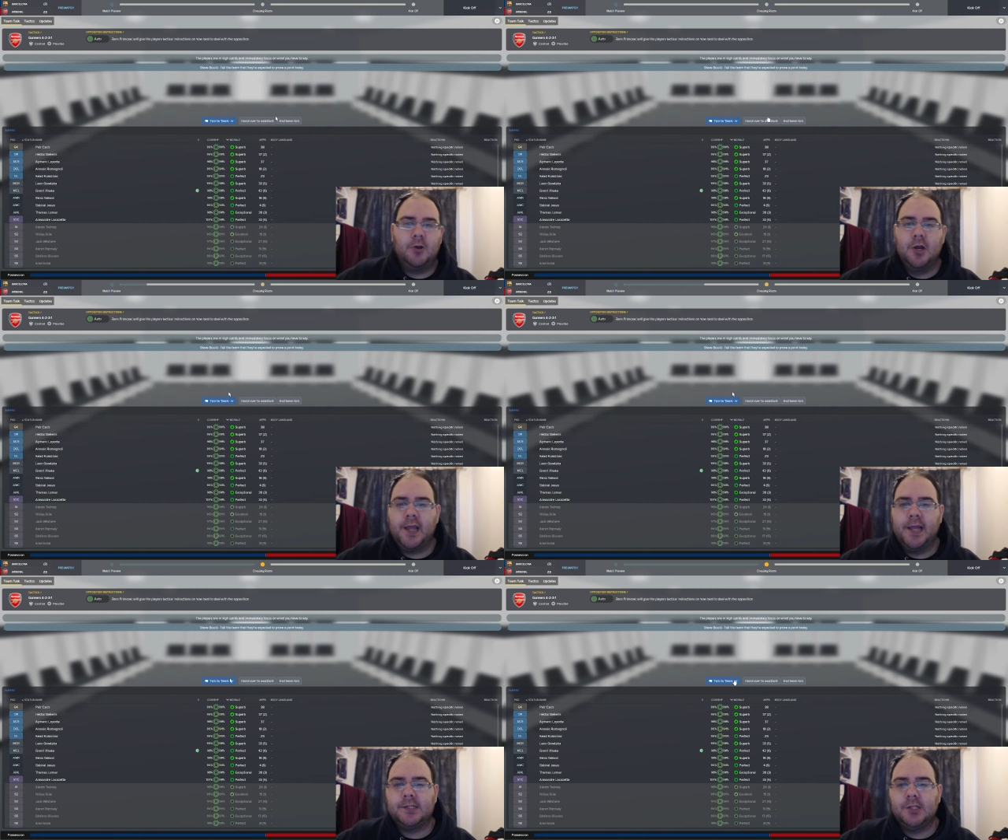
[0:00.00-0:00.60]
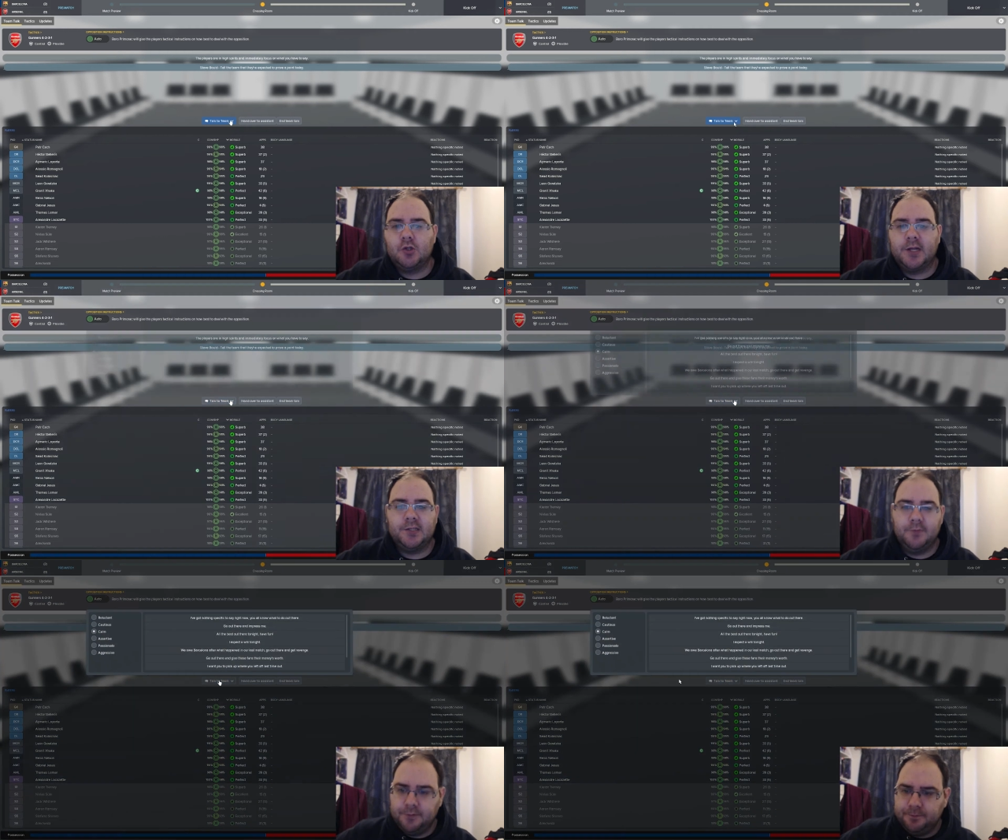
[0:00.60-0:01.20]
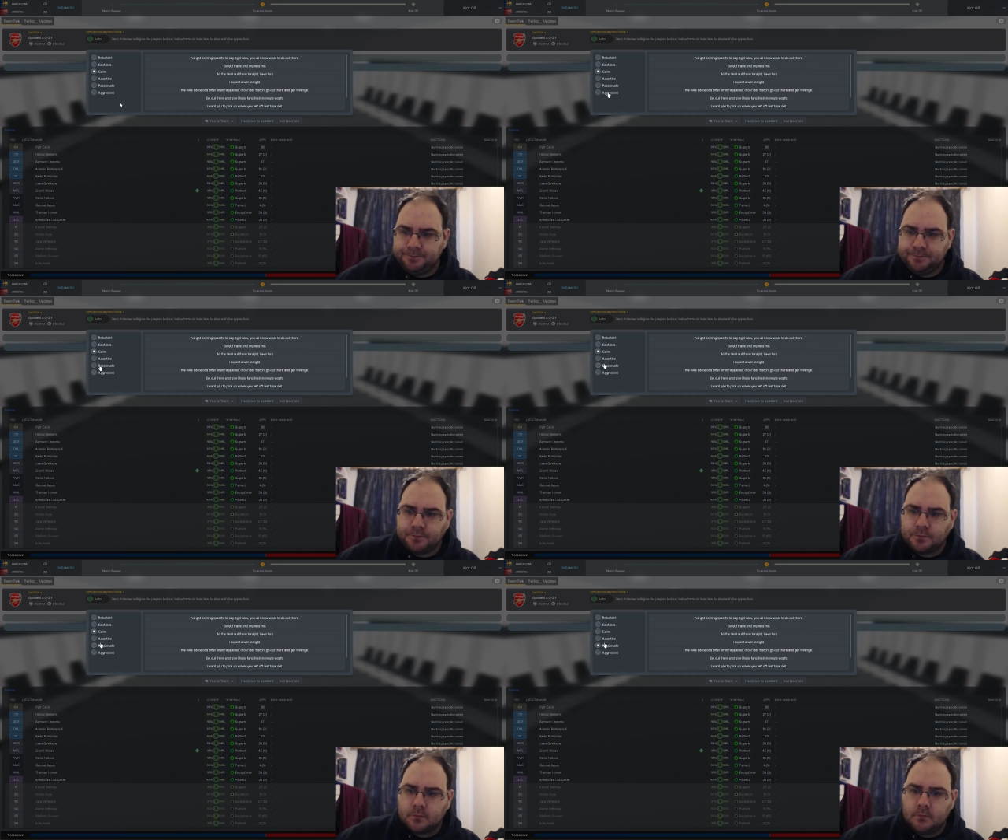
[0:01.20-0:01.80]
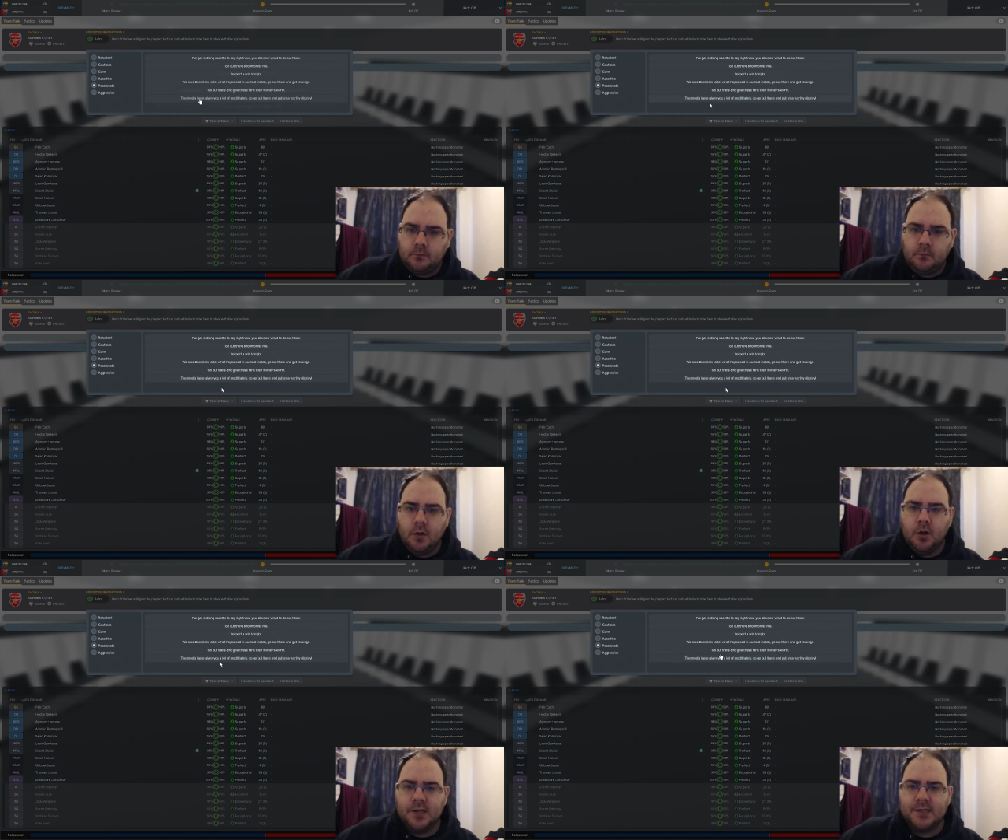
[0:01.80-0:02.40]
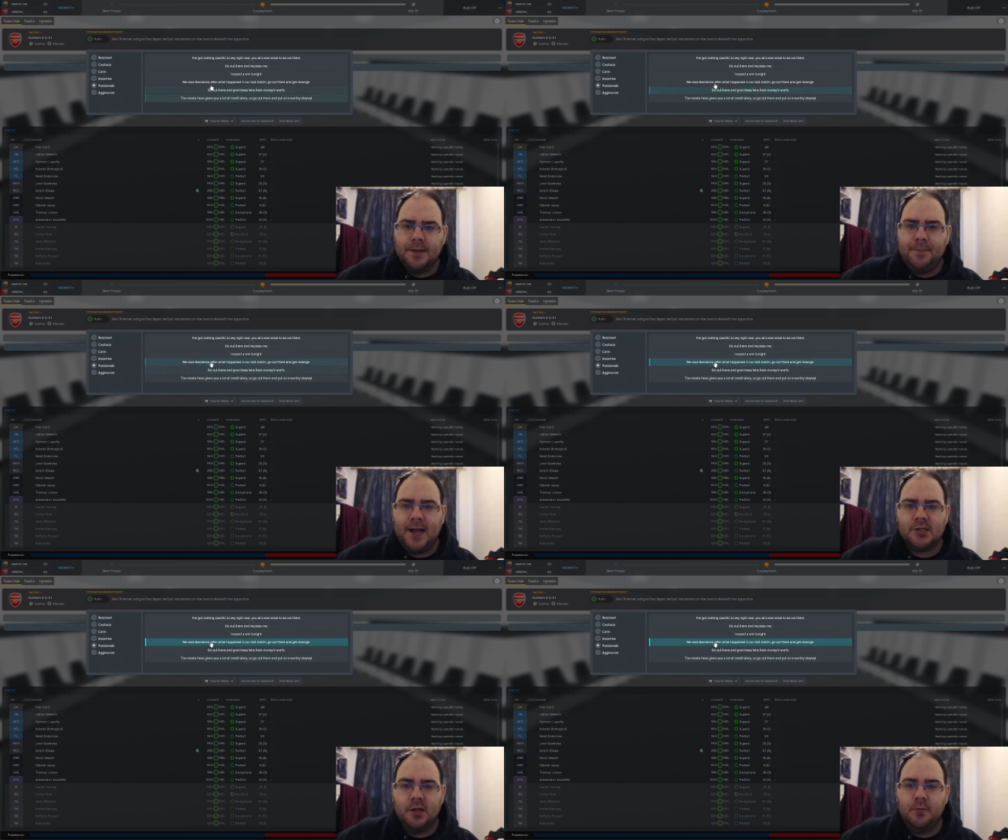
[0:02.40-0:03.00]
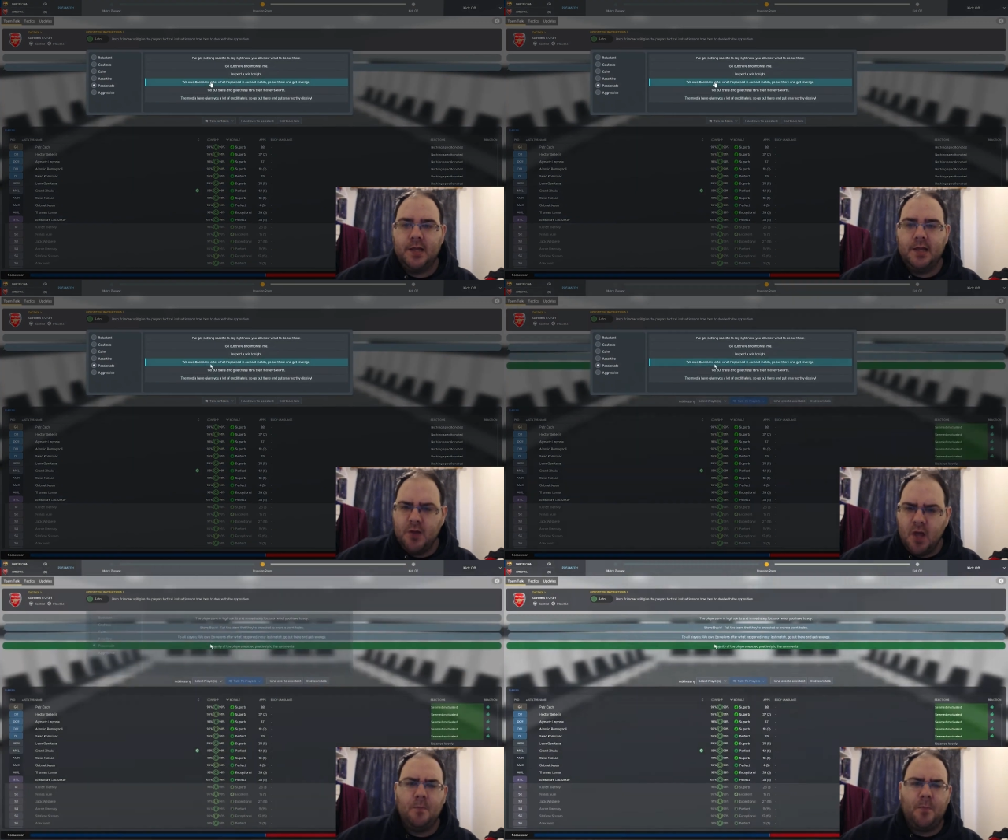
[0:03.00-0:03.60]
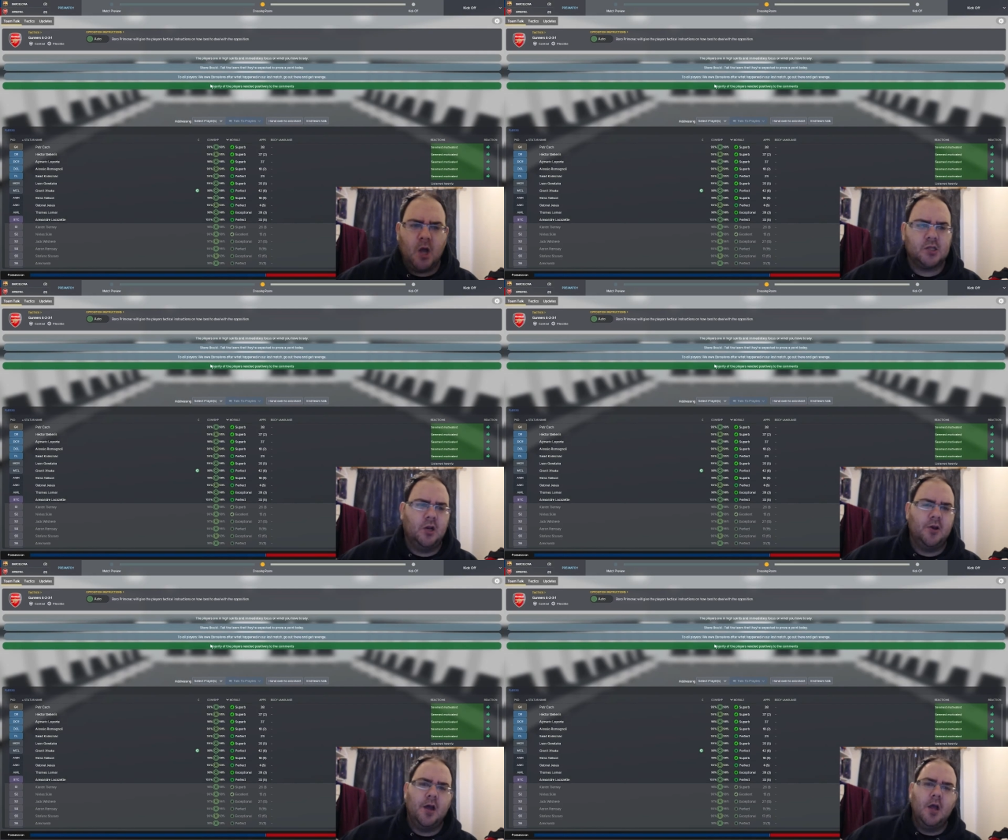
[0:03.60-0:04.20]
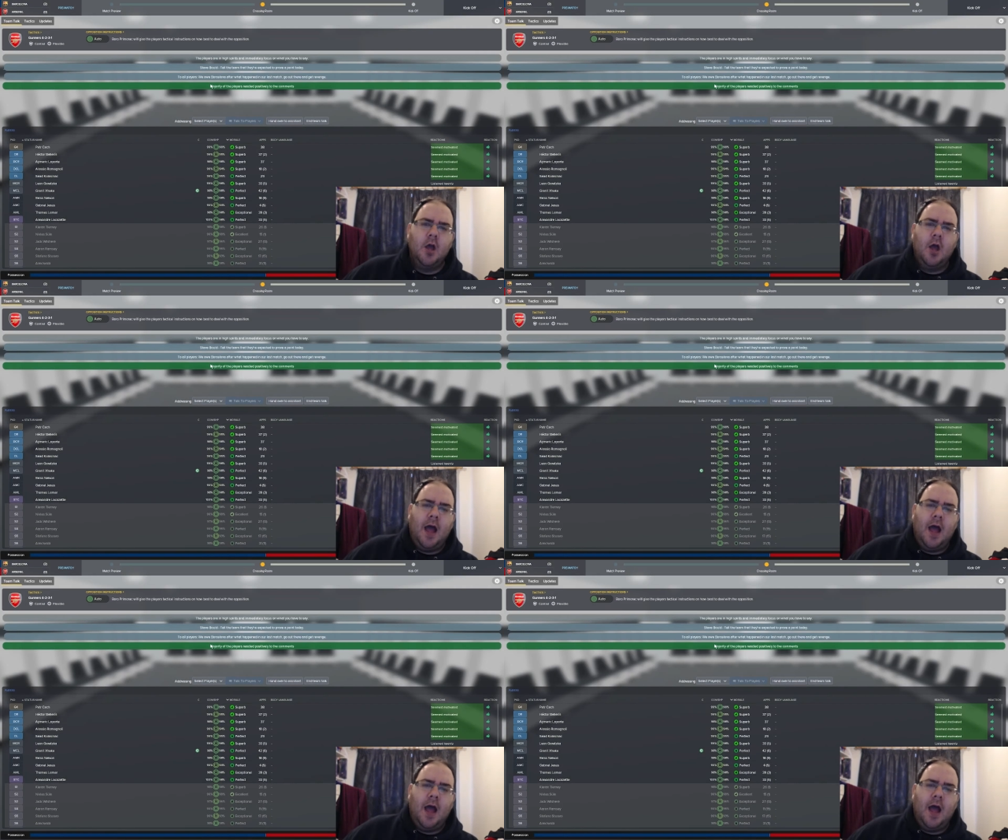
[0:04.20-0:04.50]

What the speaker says: We're going to get into the dressing room. I'm going to say passionately, we owe Barcelona,